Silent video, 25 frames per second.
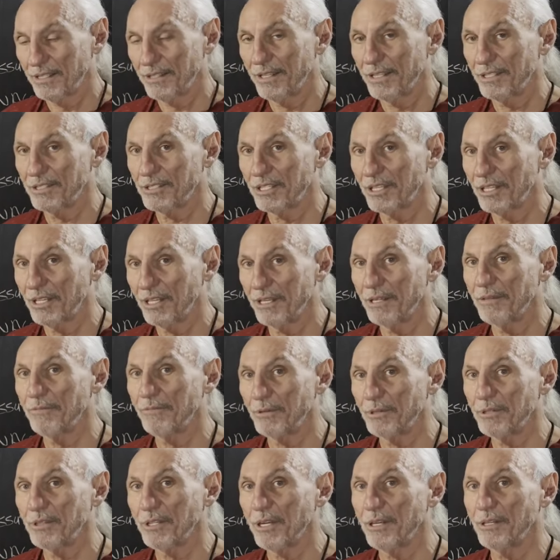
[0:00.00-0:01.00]
Let's live
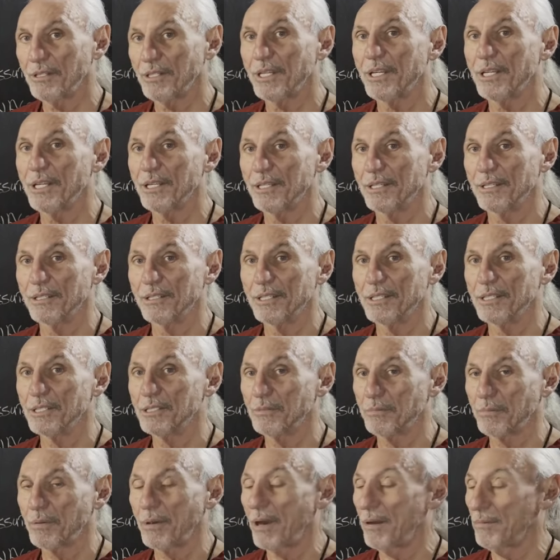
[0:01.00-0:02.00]
with our gear.
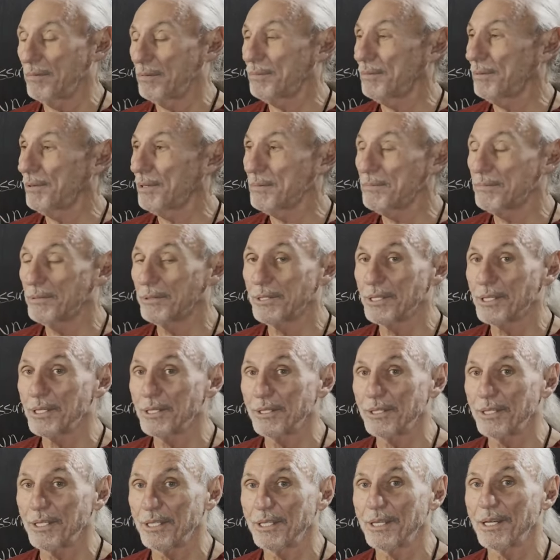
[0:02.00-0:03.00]
It's probably pretty
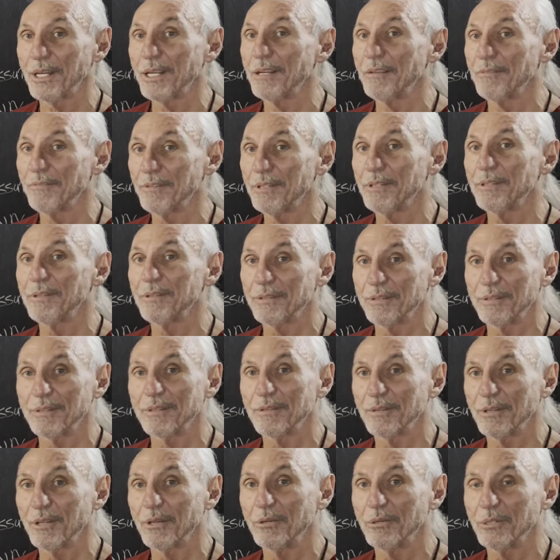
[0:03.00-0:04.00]
good, even
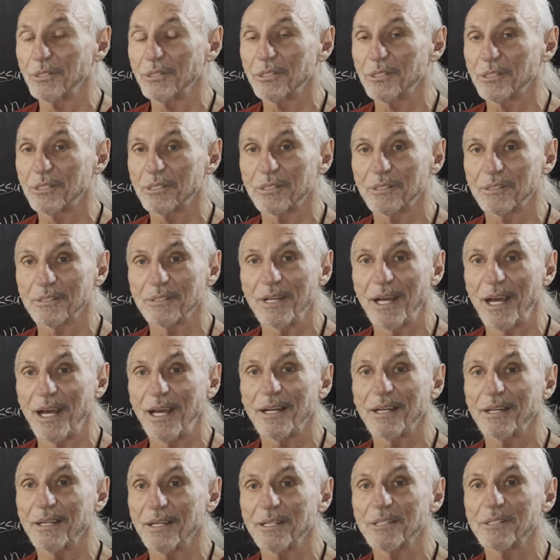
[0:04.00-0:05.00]
though it's
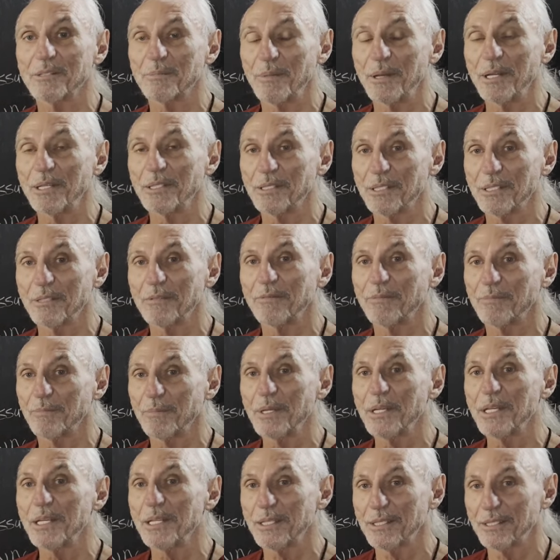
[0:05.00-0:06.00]
not an expensive
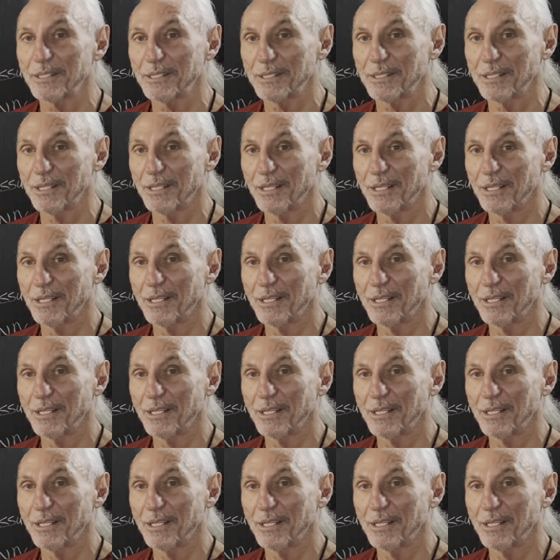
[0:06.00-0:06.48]
piece.